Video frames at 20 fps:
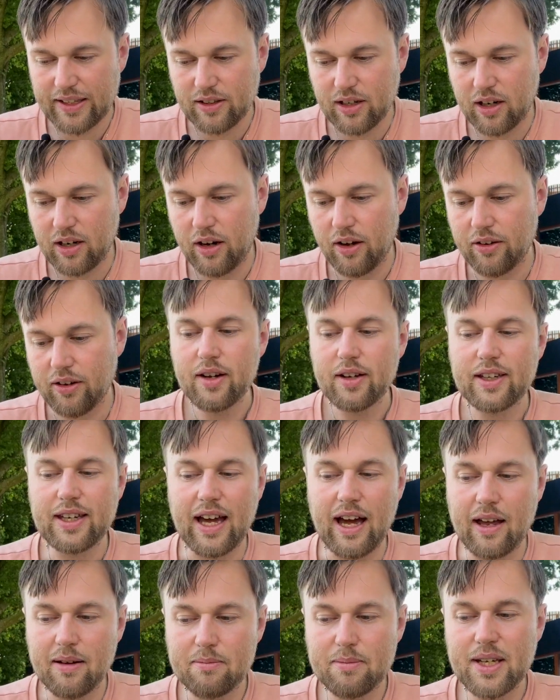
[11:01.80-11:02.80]
on,
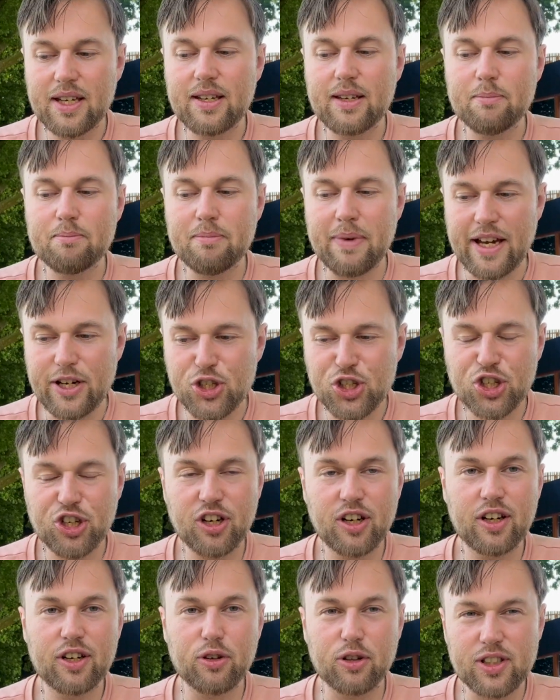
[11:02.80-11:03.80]
can be
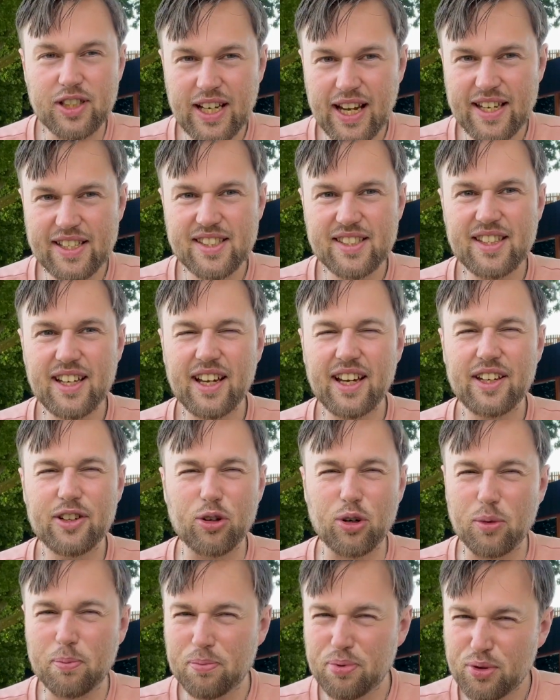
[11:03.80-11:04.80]
measured or tested
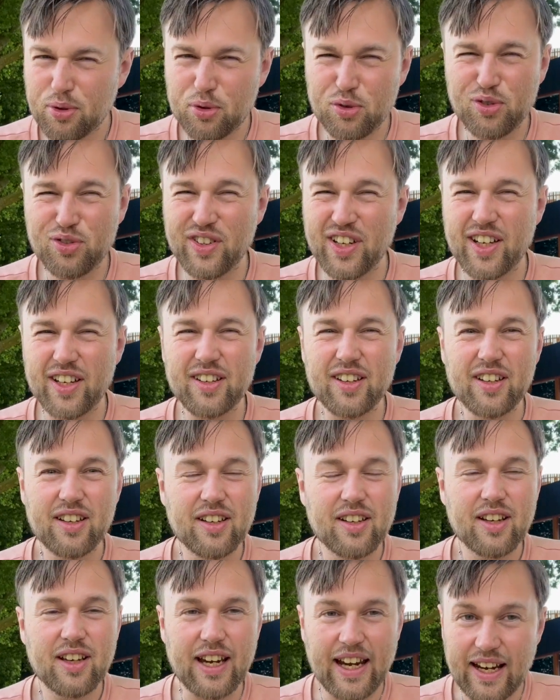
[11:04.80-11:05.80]
or proven
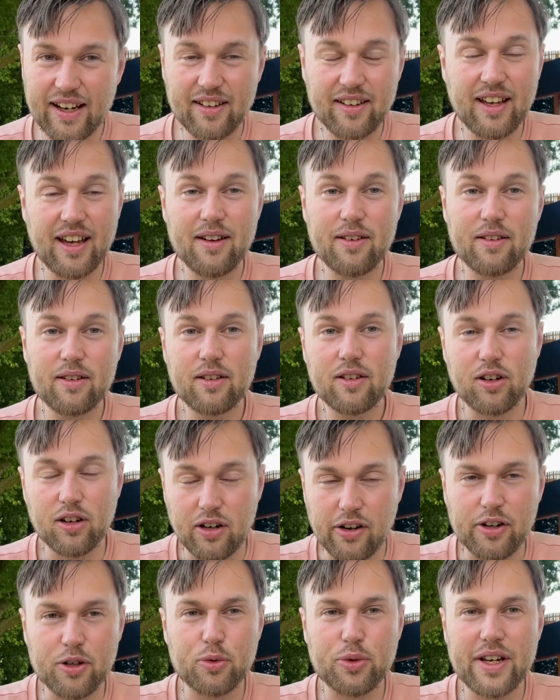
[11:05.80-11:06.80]
in
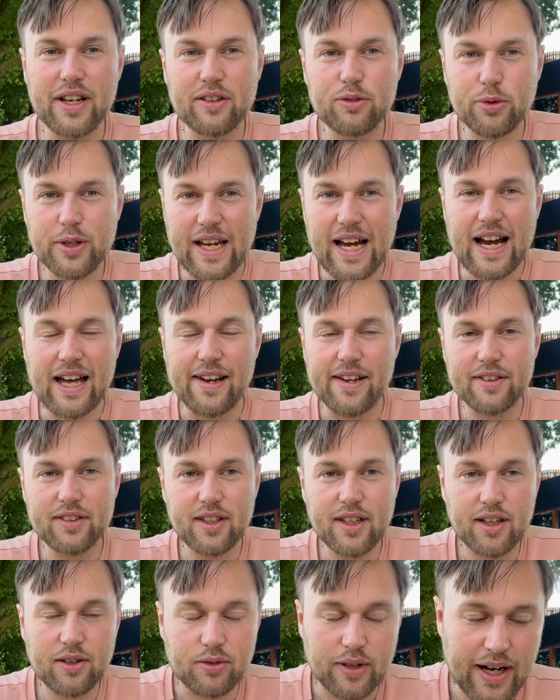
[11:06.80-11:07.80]
concrete reality,
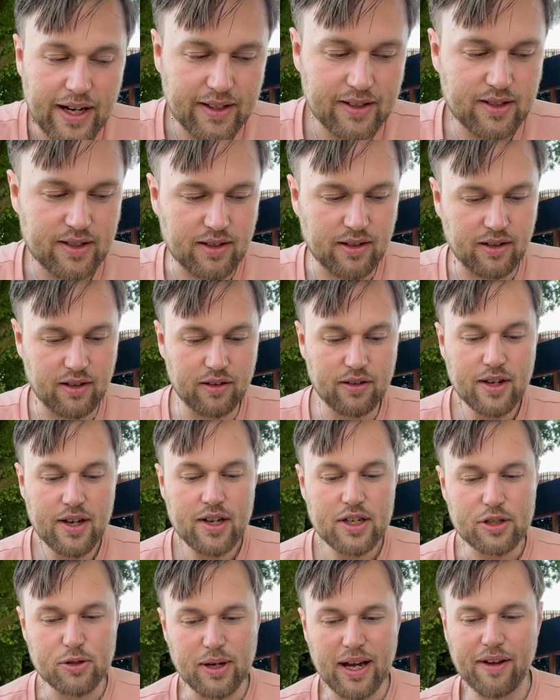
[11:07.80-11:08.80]
right? So
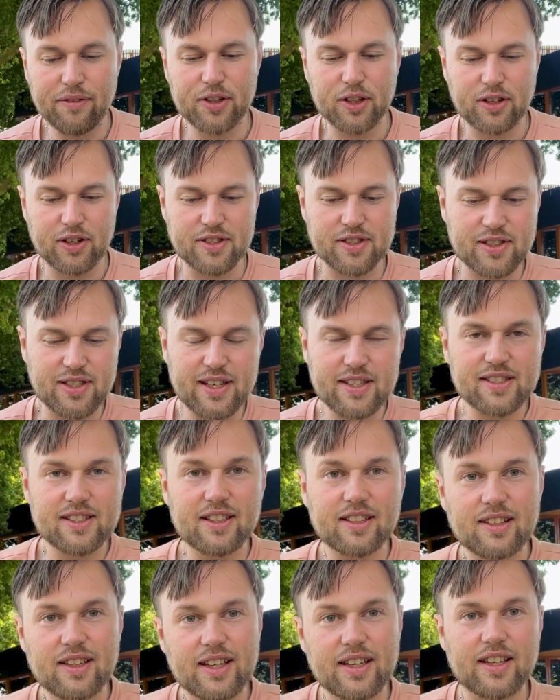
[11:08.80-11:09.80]
you have to
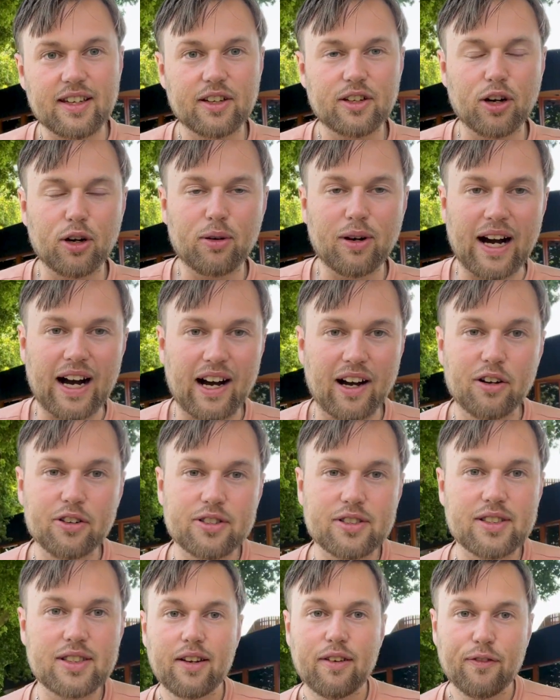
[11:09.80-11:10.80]
consistently go out,
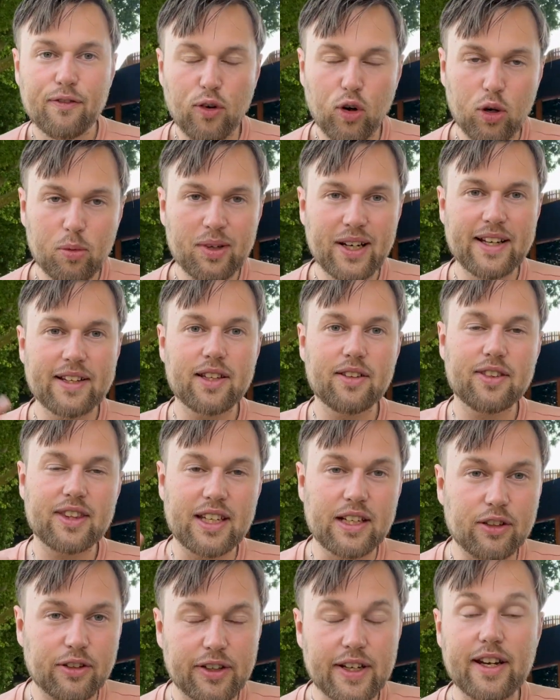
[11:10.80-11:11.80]
formulate a
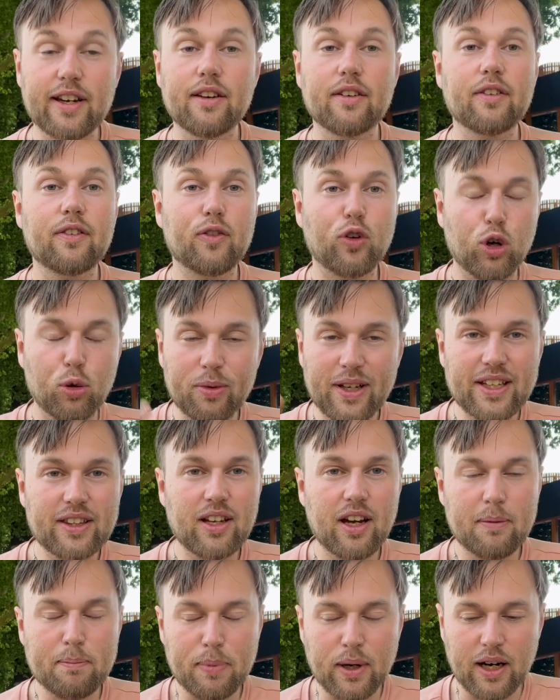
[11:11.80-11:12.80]
theory, formulate a
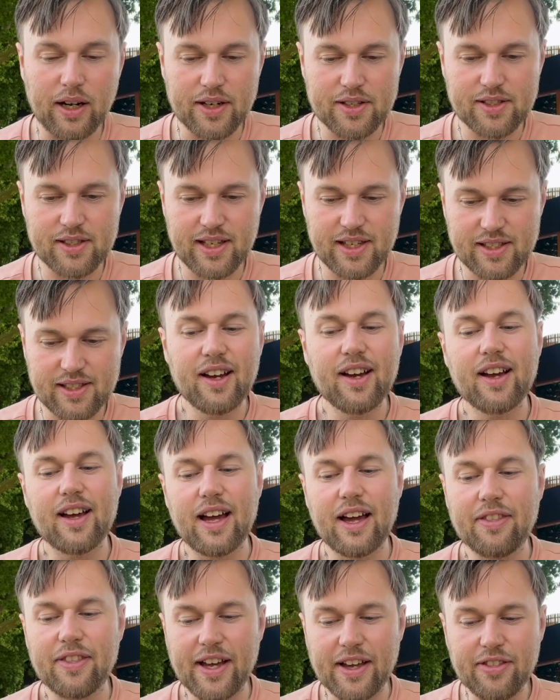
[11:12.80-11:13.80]
hypothesis,
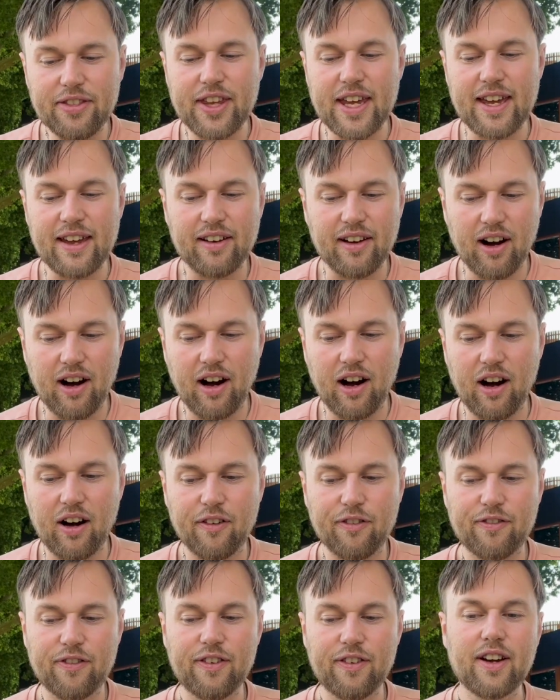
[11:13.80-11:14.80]
and then think of
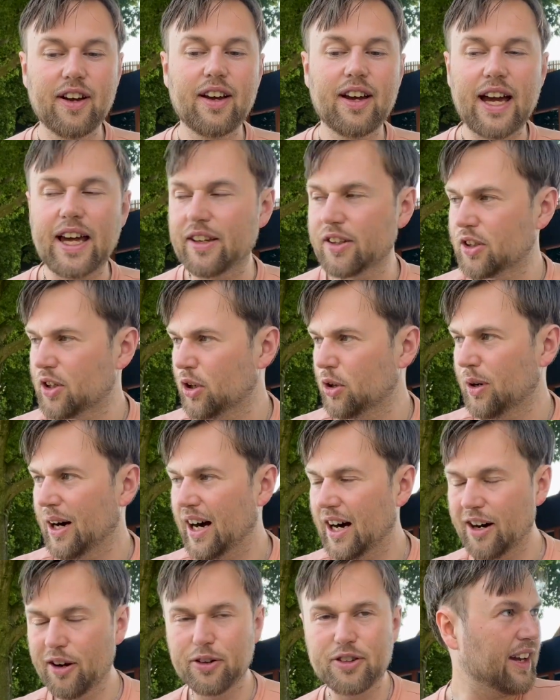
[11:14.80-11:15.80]
and go
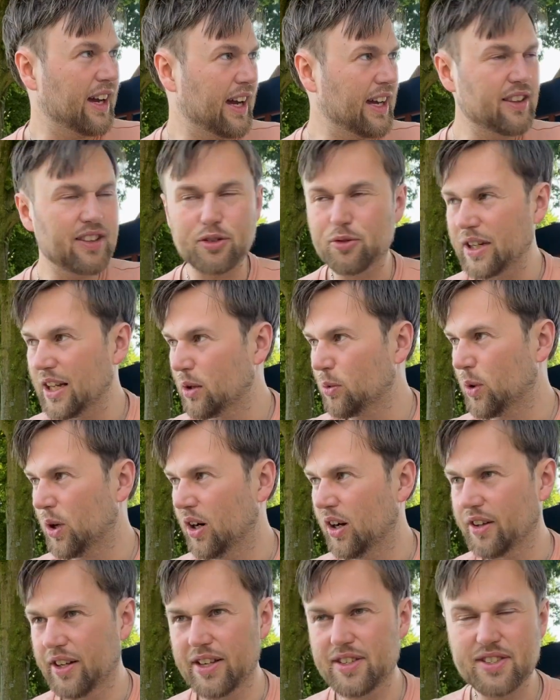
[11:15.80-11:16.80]
out in the real
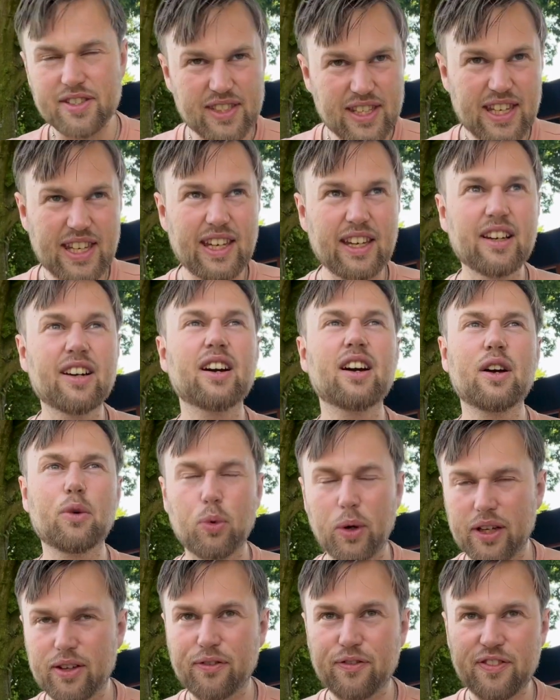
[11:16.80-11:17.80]
world and see
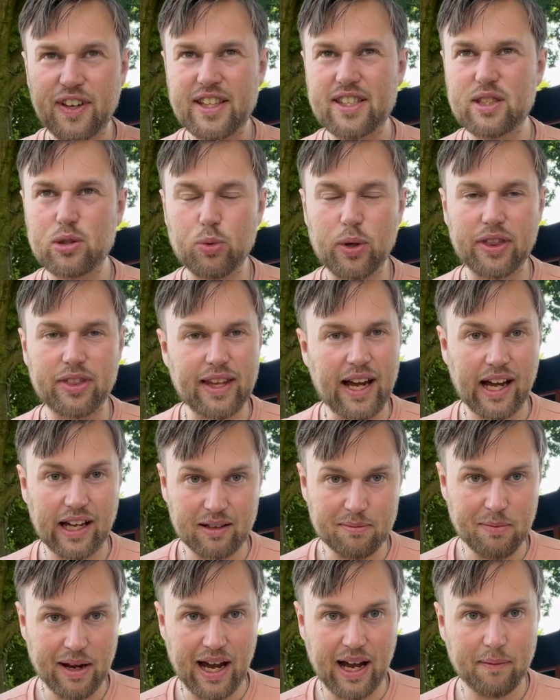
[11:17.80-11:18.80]
what fits with that
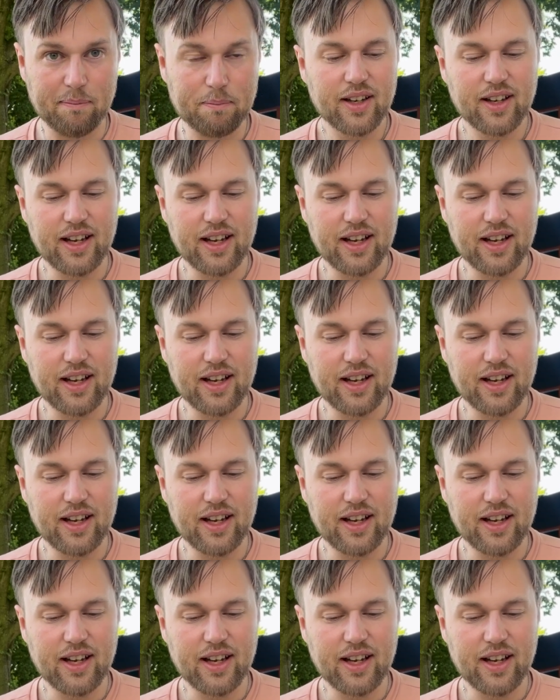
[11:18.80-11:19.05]
map.